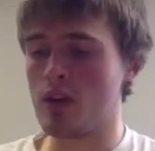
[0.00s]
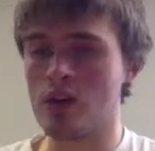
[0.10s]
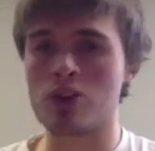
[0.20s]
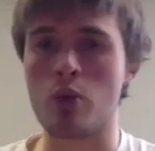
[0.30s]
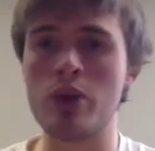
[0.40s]

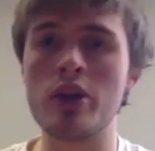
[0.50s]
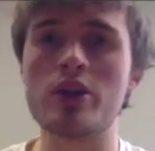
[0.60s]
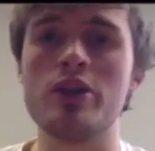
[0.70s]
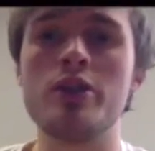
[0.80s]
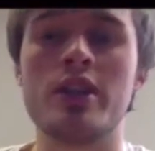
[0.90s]
So what you're going
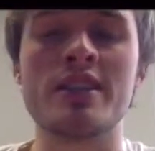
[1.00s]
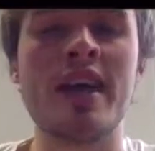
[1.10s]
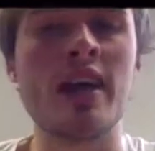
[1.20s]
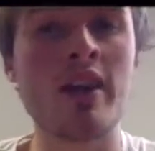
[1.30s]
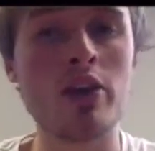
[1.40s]
to do, you're going to
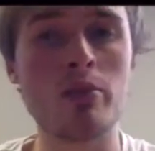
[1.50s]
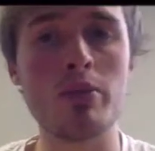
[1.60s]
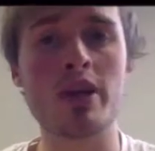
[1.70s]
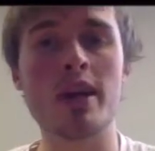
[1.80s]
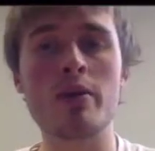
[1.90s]
take that
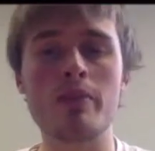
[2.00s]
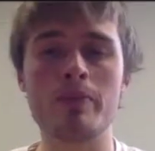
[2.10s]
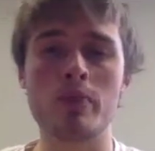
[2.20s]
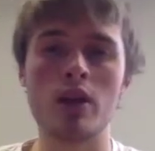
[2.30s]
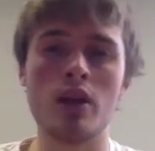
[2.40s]
number now
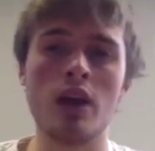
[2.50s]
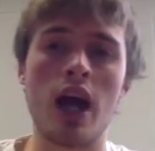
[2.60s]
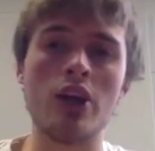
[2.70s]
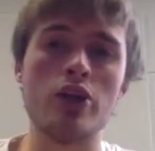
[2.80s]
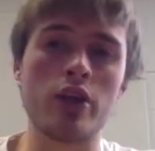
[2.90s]

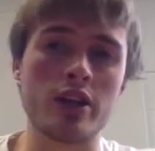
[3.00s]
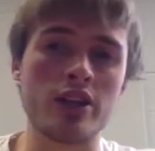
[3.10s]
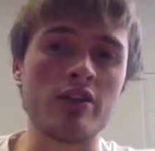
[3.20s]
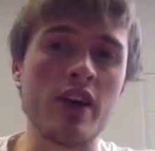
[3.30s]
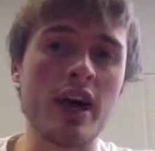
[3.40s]
and you're going
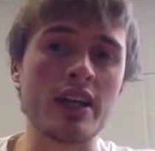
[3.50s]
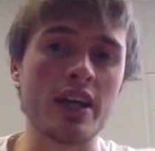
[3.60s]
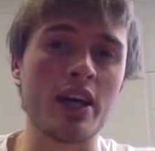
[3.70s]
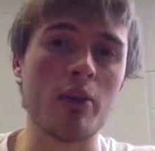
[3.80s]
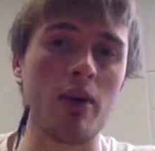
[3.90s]
to divide
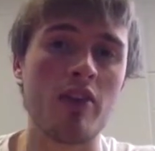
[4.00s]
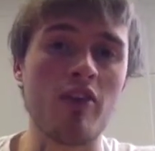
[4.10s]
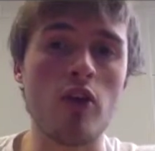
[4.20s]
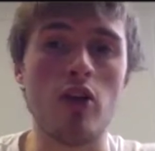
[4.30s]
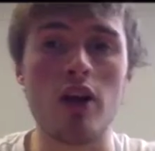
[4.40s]
it by
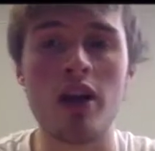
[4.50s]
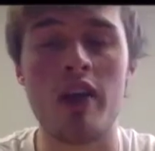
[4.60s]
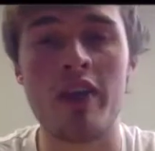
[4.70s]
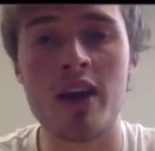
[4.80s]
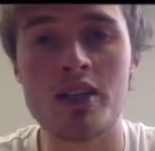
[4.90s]
4,
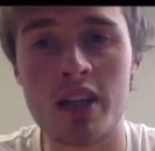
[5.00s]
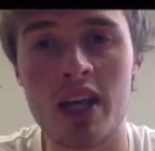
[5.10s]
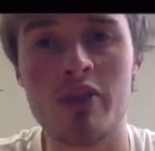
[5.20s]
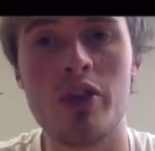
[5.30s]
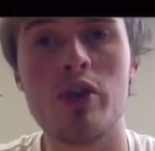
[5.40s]
and that is going to
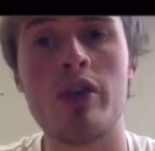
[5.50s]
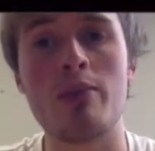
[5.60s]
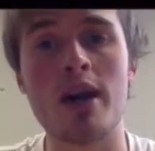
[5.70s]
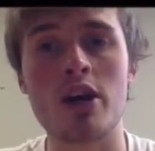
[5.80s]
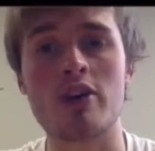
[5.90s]
give you the
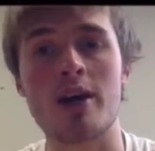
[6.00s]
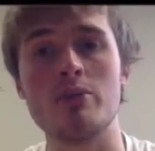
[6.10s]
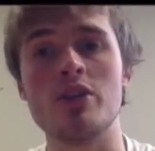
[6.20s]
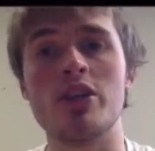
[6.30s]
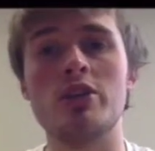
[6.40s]
amount of
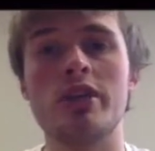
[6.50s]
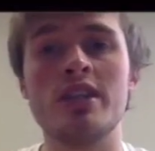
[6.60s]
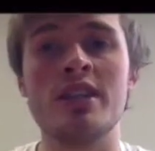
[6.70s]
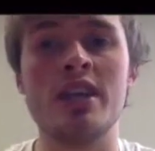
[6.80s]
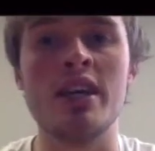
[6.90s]
grams that you
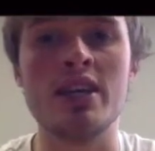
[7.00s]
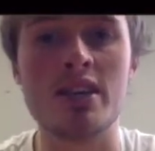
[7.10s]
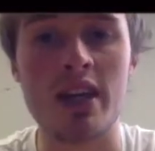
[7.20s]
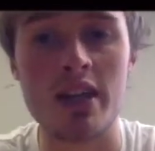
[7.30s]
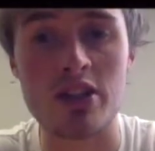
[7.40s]
need to eat
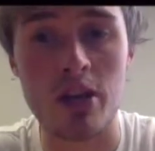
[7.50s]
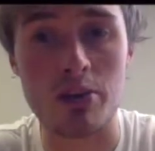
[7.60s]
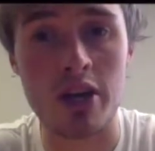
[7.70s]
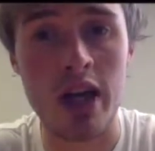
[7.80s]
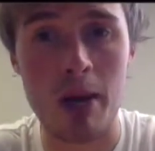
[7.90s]
in terms
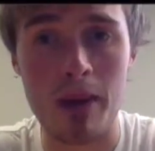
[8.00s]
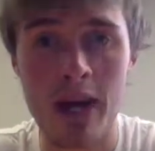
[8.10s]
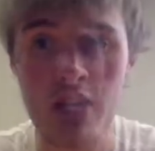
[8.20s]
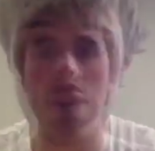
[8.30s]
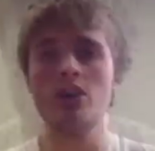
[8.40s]
of
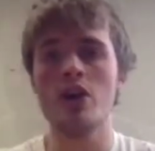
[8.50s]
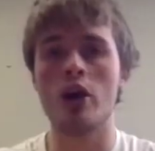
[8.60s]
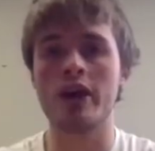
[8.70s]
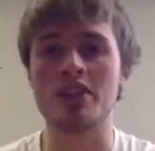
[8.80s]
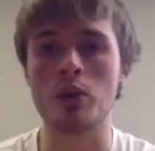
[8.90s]
carbohydrate.
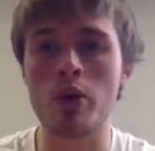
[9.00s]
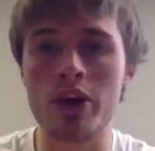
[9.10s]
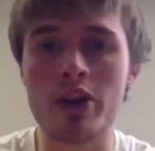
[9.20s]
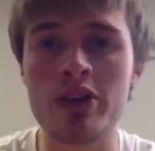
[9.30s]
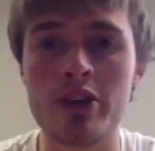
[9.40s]
Okay, so what
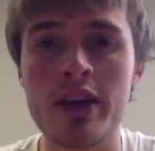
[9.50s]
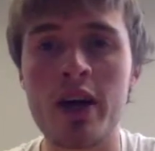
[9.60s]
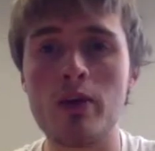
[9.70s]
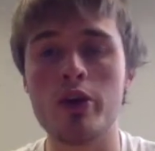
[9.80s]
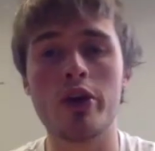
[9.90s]
you're going to do
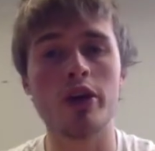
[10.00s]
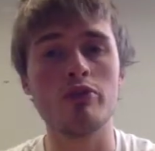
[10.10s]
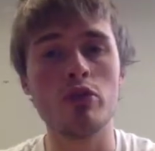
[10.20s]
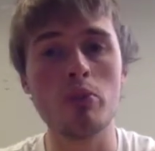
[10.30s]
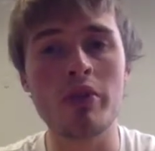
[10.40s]
now, you're going to
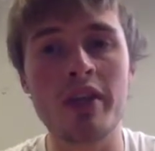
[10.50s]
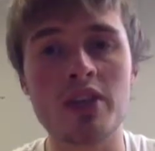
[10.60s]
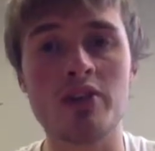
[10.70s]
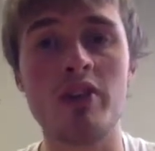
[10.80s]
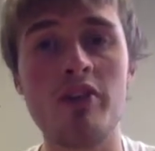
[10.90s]
run with
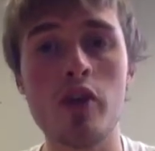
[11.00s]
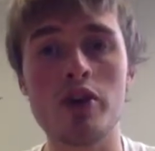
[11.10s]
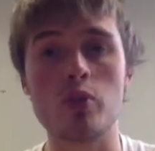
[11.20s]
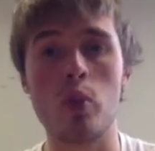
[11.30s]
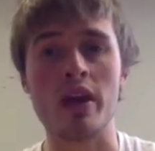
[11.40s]
this for the
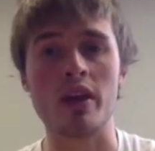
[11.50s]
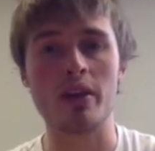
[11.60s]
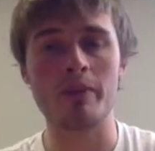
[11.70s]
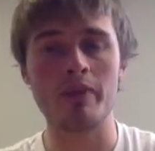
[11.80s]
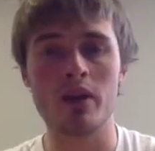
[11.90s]
first week.